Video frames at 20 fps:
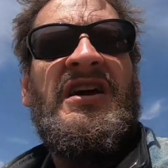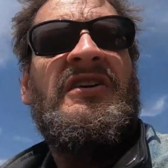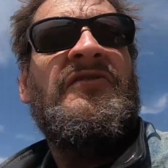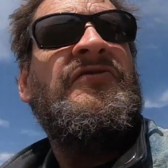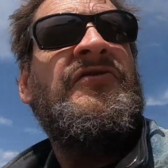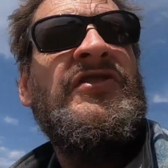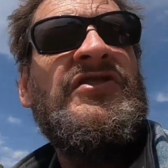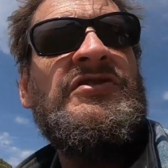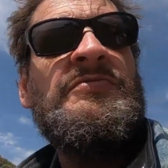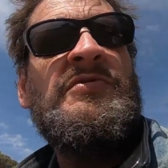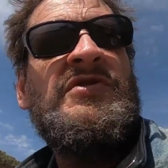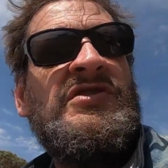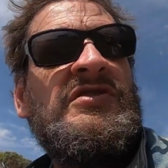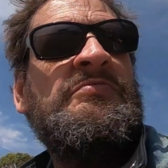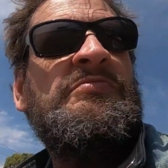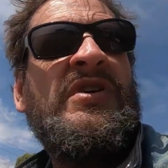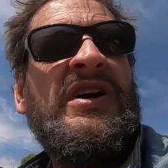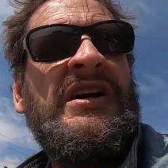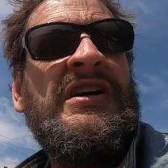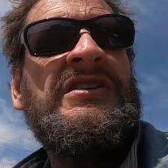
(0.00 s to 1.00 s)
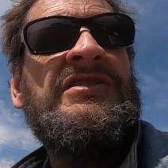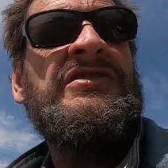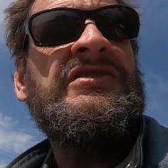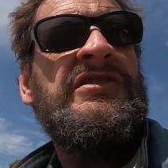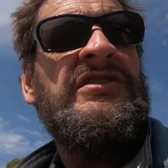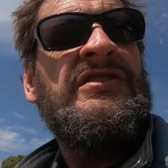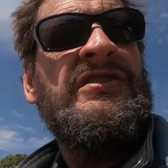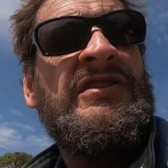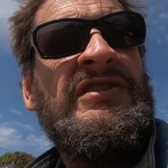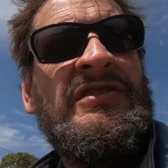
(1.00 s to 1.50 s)
a fisherman's
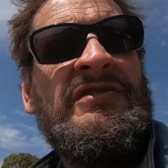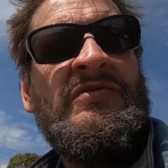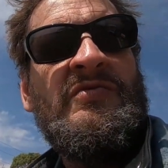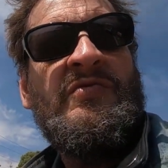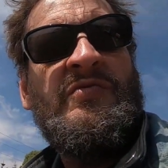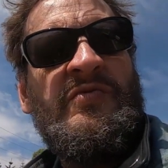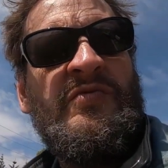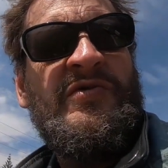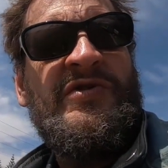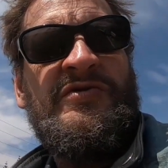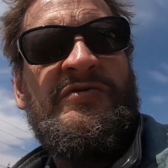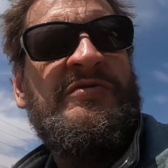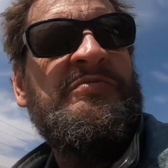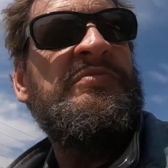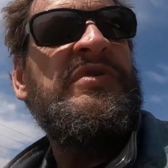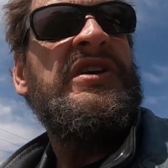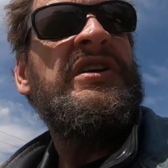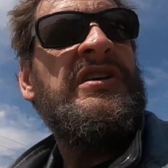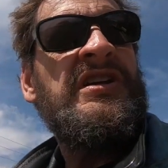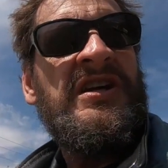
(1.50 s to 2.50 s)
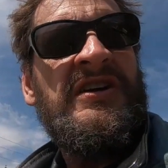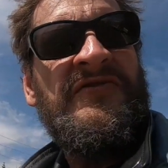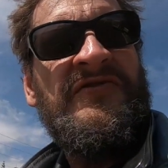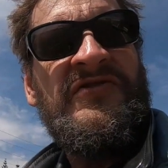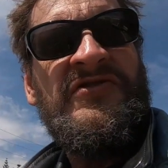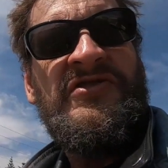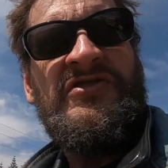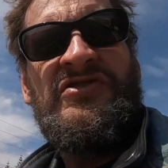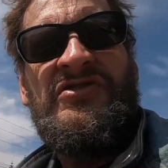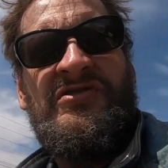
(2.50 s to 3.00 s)
basket which was big enough
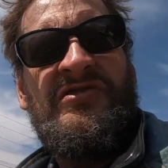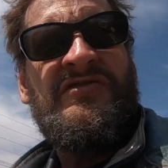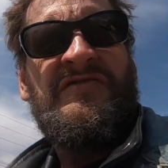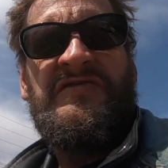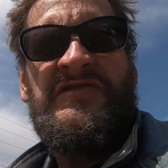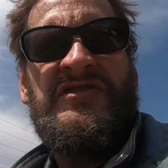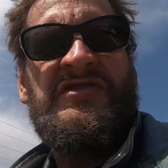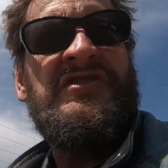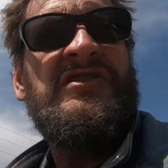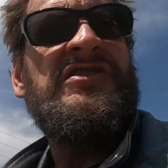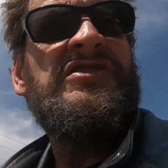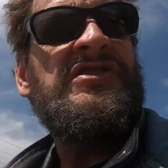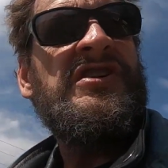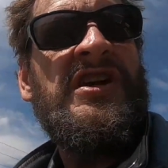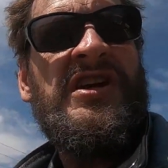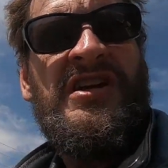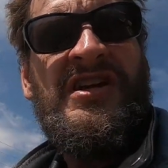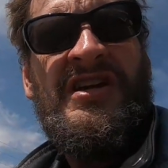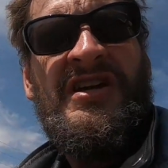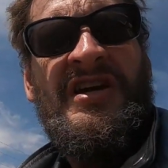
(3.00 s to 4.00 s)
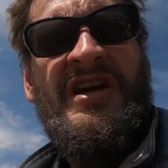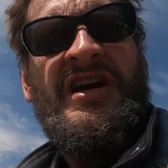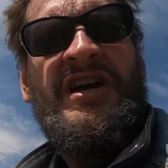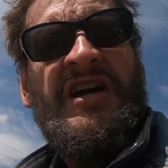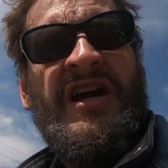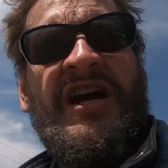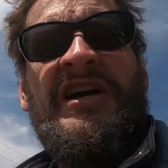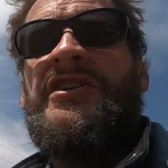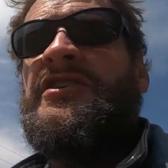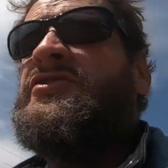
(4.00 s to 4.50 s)
for the two of us to share
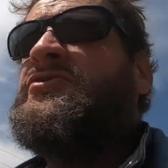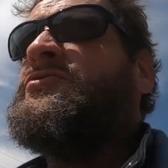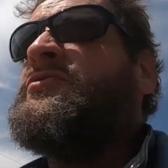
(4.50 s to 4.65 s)
and a